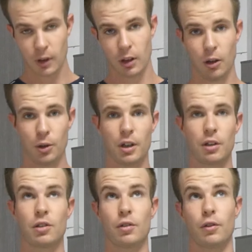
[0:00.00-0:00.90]
Now
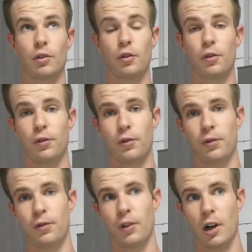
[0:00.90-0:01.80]
there's
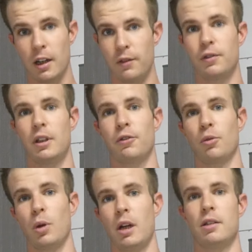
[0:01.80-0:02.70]
5
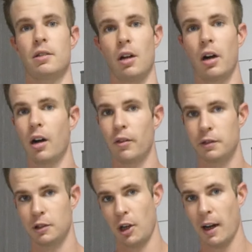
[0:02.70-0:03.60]
different ways of
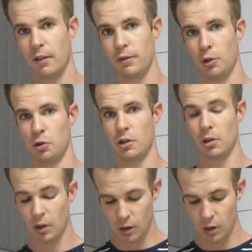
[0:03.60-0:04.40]
tracking foods.